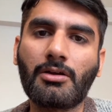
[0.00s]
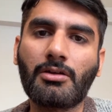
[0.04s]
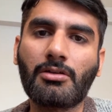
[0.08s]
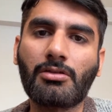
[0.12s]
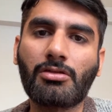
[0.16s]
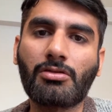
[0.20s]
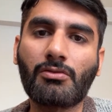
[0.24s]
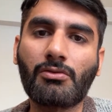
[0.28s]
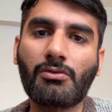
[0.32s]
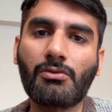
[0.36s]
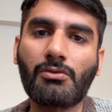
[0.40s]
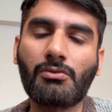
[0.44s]

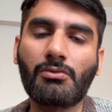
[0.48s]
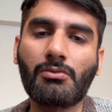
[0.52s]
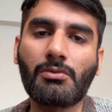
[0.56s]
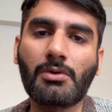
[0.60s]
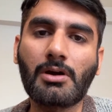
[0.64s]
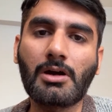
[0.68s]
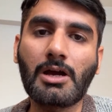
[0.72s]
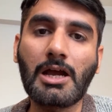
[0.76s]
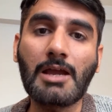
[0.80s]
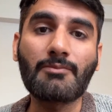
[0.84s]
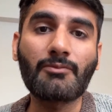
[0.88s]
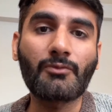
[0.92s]
So
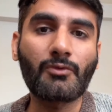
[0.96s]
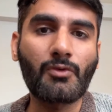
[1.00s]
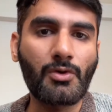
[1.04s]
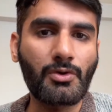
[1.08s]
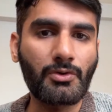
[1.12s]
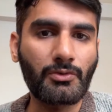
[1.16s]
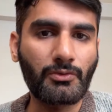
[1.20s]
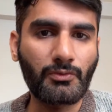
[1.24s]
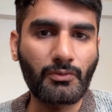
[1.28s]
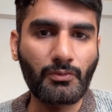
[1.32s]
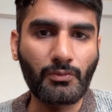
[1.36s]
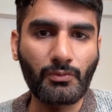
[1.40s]
I'm
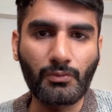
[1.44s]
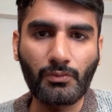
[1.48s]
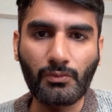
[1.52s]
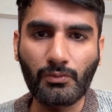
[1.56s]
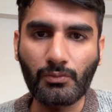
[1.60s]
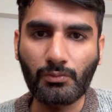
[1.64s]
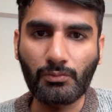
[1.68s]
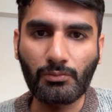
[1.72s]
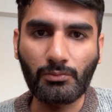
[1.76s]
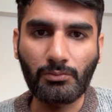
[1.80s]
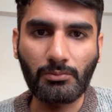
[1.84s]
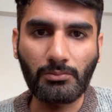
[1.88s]
going
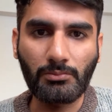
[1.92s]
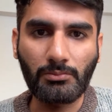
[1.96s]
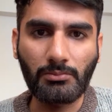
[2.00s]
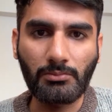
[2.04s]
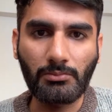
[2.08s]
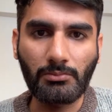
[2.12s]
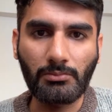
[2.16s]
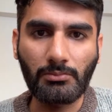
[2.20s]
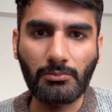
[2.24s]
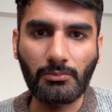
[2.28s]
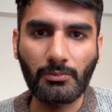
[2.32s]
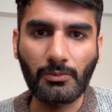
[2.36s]
to
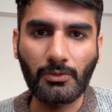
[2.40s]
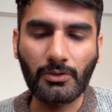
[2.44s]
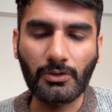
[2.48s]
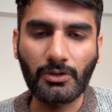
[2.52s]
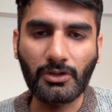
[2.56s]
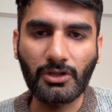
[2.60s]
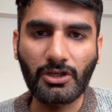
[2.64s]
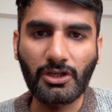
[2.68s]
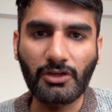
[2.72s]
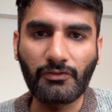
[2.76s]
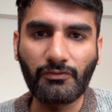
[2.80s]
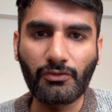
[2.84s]

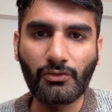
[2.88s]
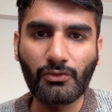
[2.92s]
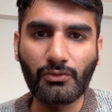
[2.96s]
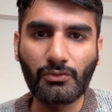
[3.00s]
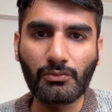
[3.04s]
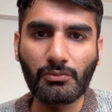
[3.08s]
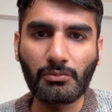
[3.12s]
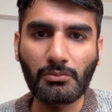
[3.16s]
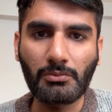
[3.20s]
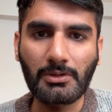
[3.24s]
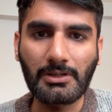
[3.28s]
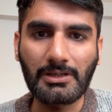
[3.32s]
give
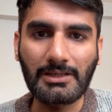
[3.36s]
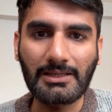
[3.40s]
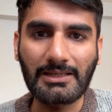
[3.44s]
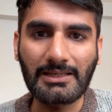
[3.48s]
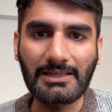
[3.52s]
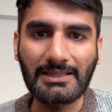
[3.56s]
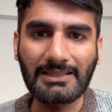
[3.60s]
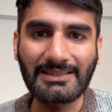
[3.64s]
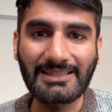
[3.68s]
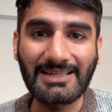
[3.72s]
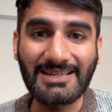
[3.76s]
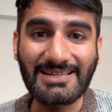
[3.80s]
you
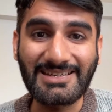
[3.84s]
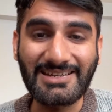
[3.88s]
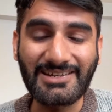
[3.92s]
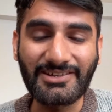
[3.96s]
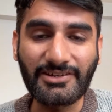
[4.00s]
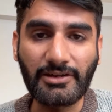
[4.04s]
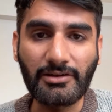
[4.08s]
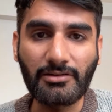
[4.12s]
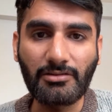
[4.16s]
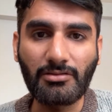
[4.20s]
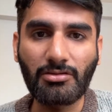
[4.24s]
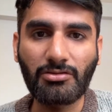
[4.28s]
the
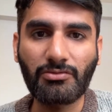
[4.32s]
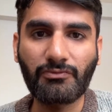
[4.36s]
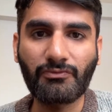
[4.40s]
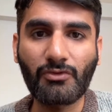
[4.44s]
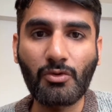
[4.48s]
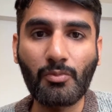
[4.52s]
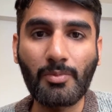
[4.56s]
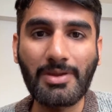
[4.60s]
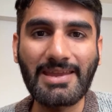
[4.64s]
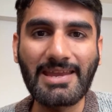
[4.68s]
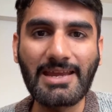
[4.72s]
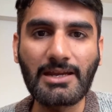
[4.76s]
details
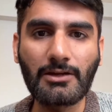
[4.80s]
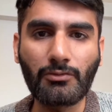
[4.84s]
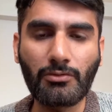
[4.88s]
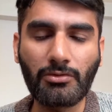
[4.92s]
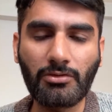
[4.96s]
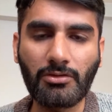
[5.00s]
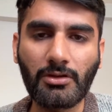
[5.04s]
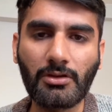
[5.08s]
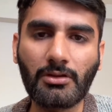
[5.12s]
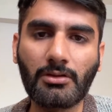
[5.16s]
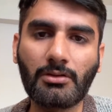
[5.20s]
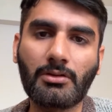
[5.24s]
from A to
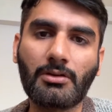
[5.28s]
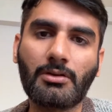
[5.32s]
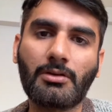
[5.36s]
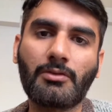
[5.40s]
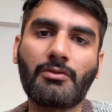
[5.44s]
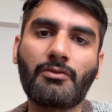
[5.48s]
Z.